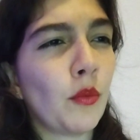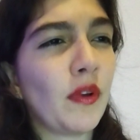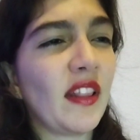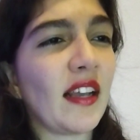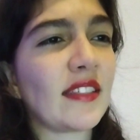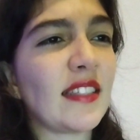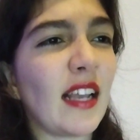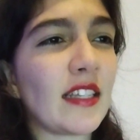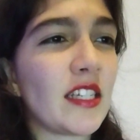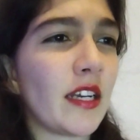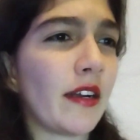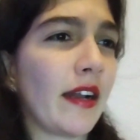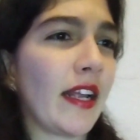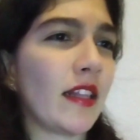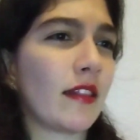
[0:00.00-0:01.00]
with
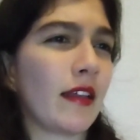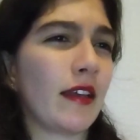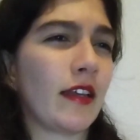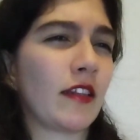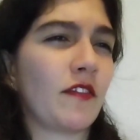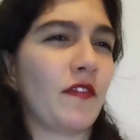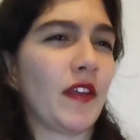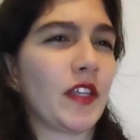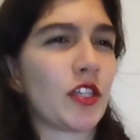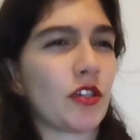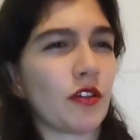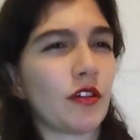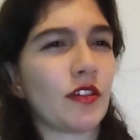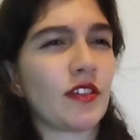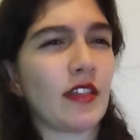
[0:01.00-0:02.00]
exaggerated
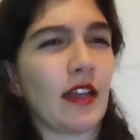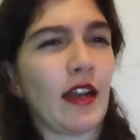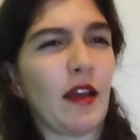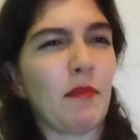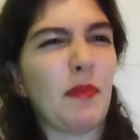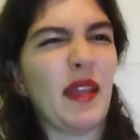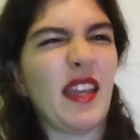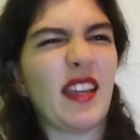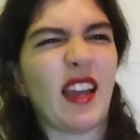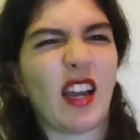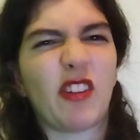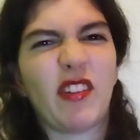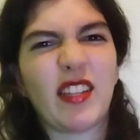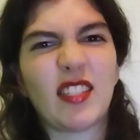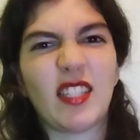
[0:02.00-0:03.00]
features and a big
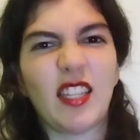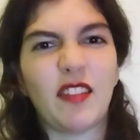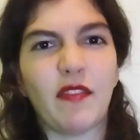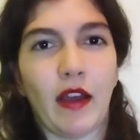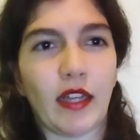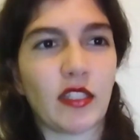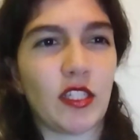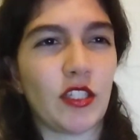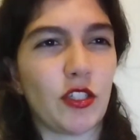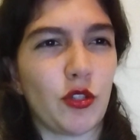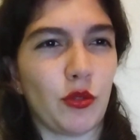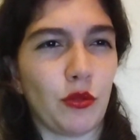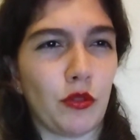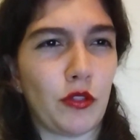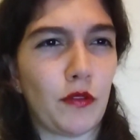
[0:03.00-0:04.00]
aggressive
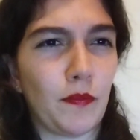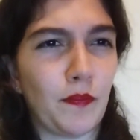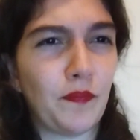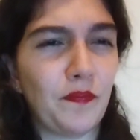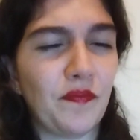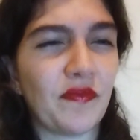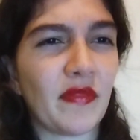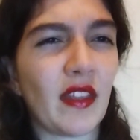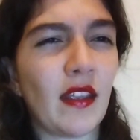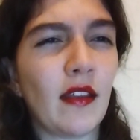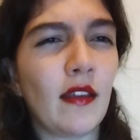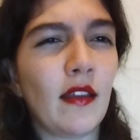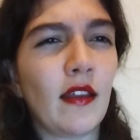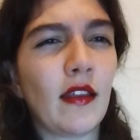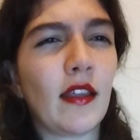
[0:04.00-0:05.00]
attitude.
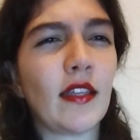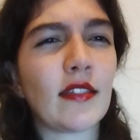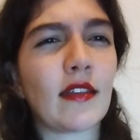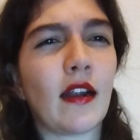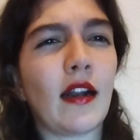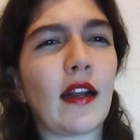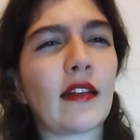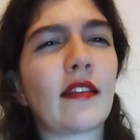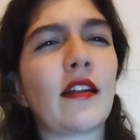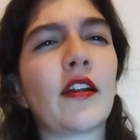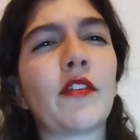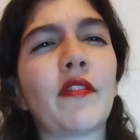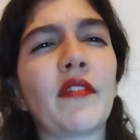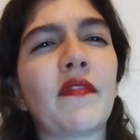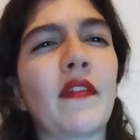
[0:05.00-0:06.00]
His
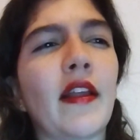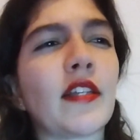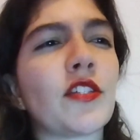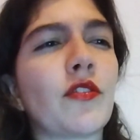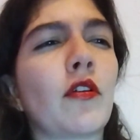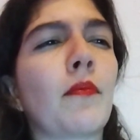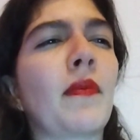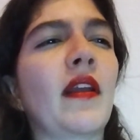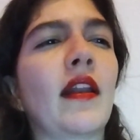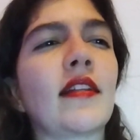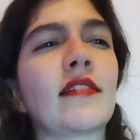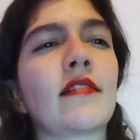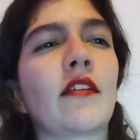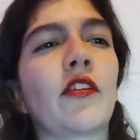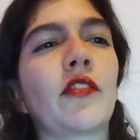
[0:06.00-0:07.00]
character reflects
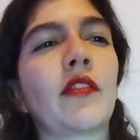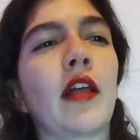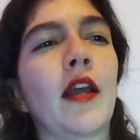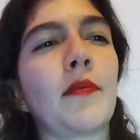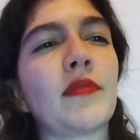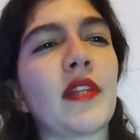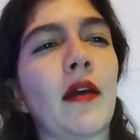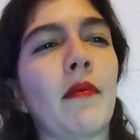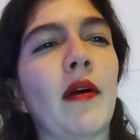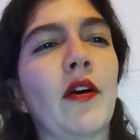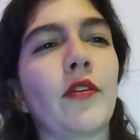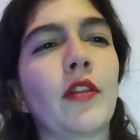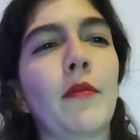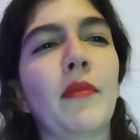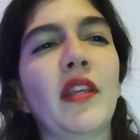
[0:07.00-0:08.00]
European stereotypes
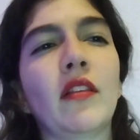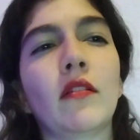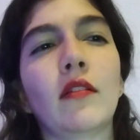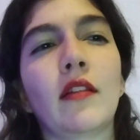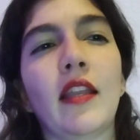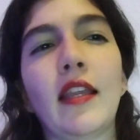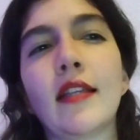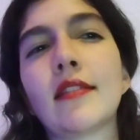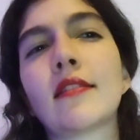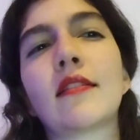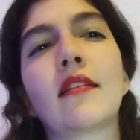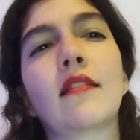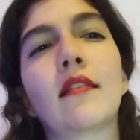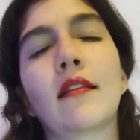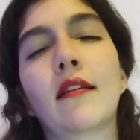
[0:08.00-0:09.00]
about the Middle
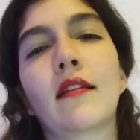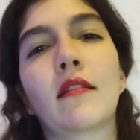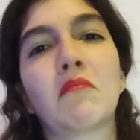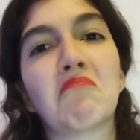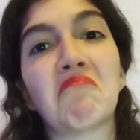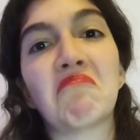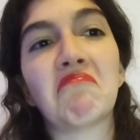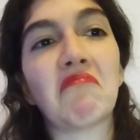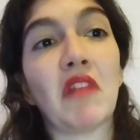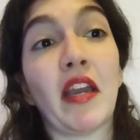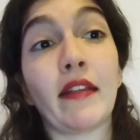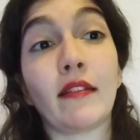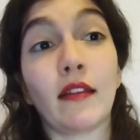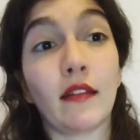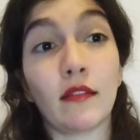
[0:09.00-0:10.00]
East in the
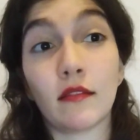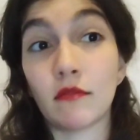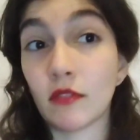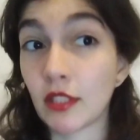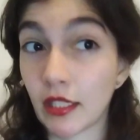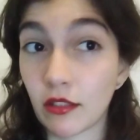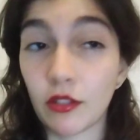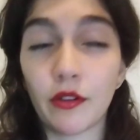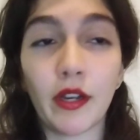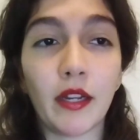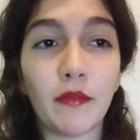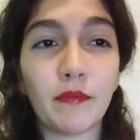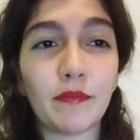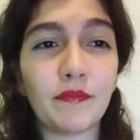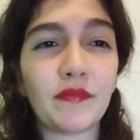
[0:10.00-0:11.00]
18th
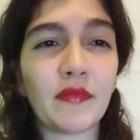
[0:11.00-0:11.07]
century,